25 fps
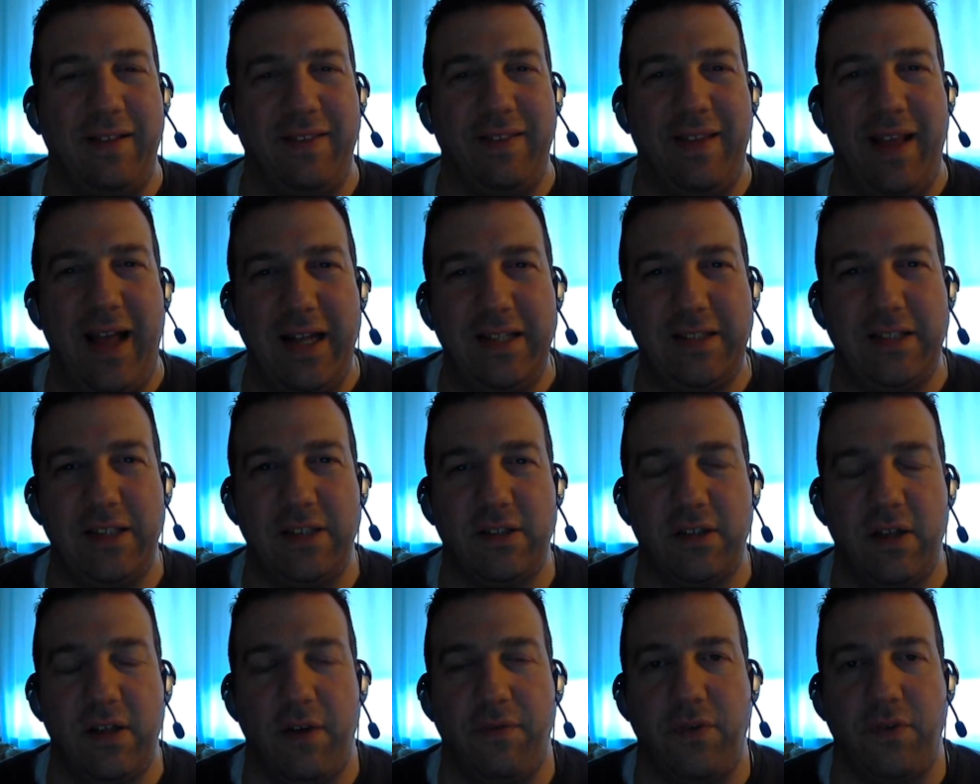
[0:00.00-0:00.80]
Lots of
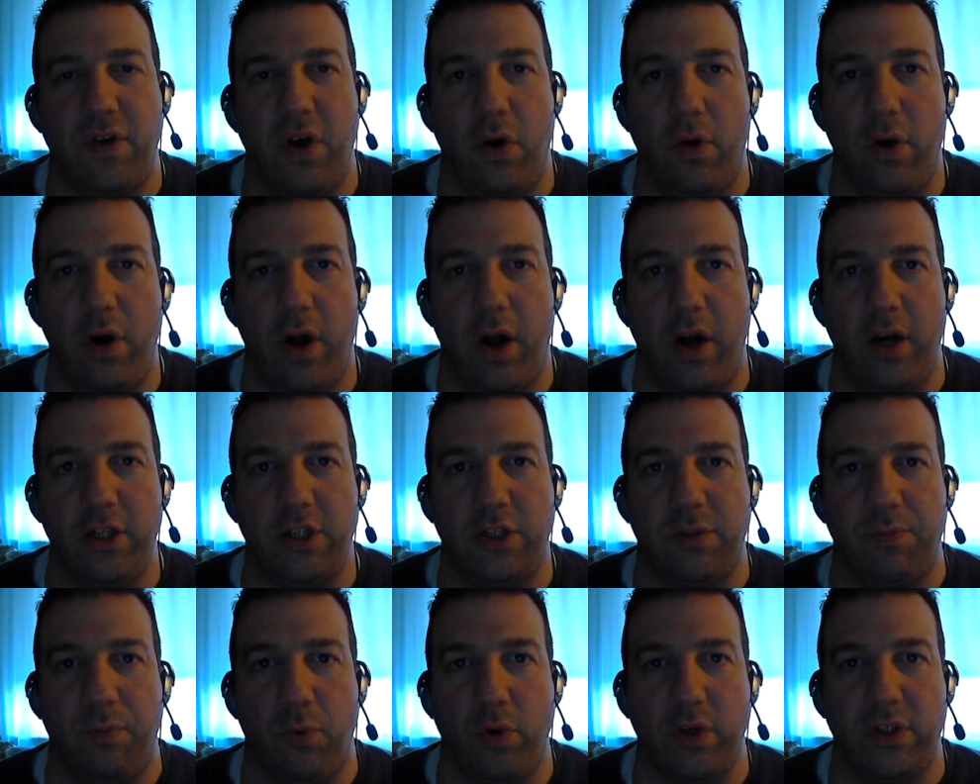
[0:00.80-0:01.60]
stuff going on in
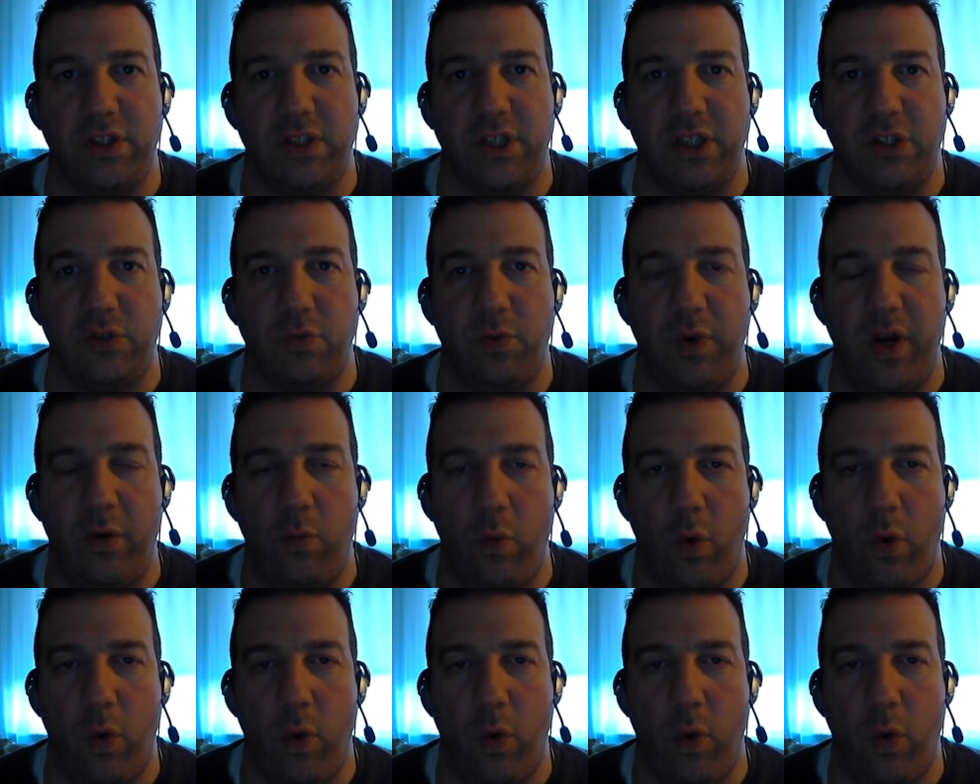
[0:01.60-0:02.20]
sports this week.